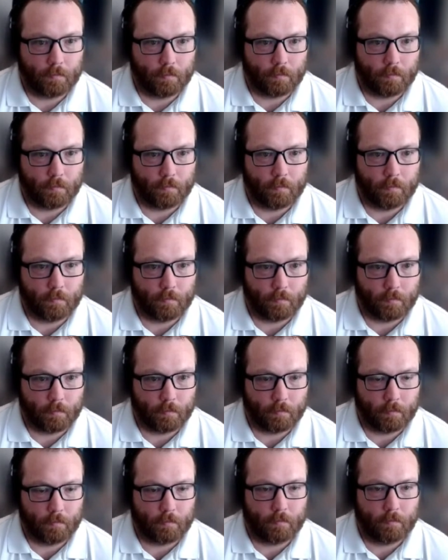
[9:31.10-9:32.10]

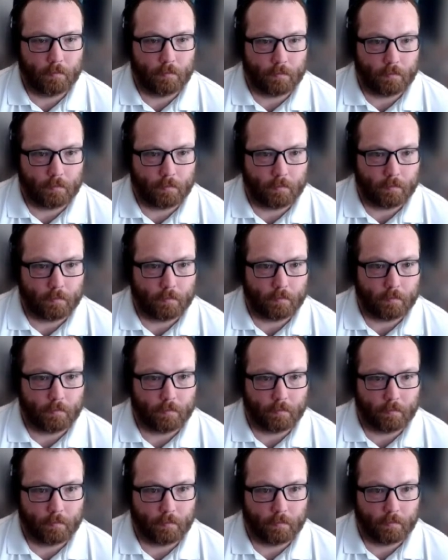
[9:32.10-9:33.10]

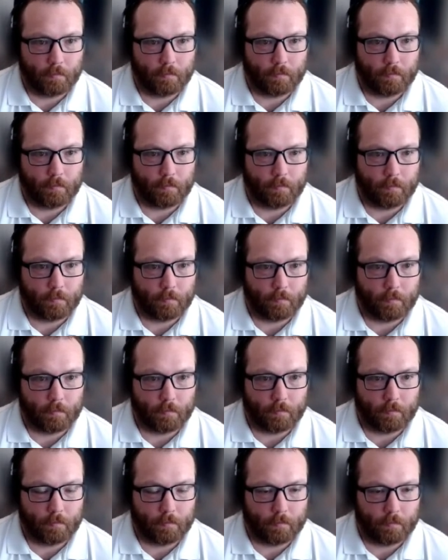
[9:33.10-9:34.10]

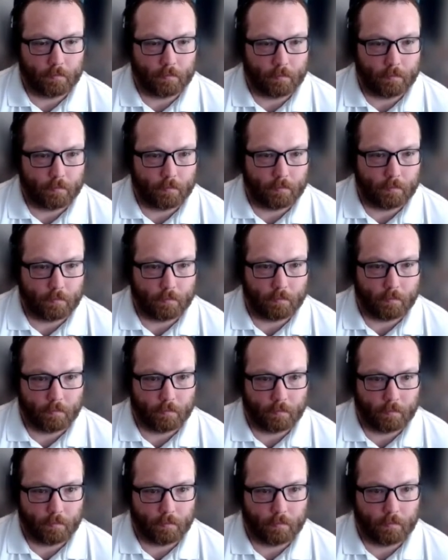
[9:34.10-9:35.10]

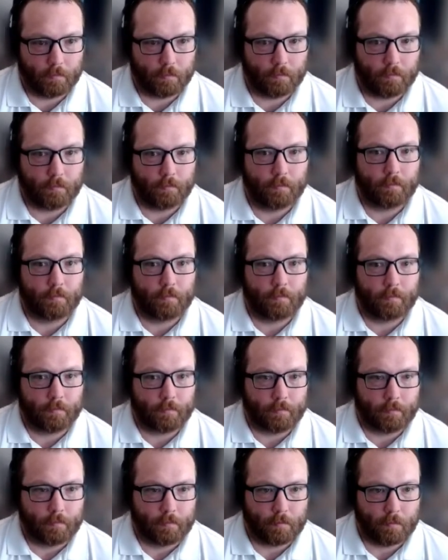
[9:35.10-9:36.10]

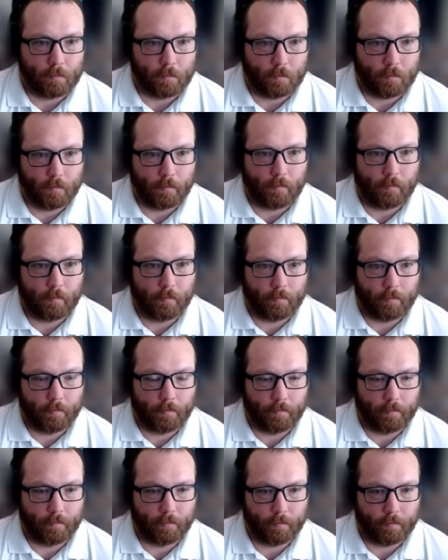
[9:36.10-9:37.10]

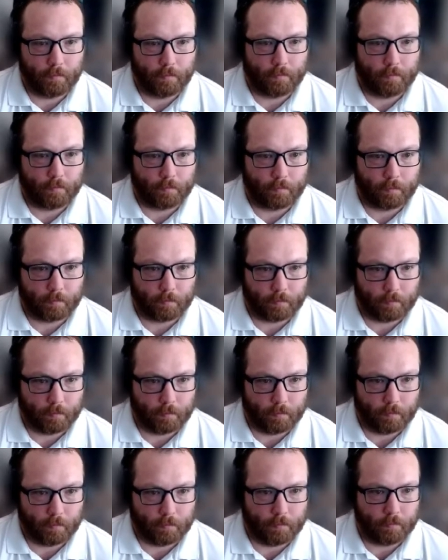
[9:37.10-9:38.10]

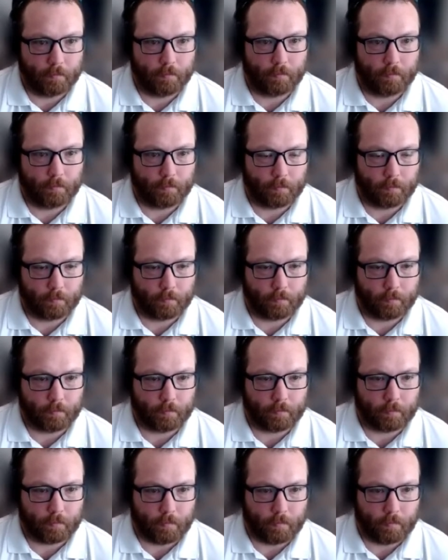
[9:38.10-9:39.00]
[no speech]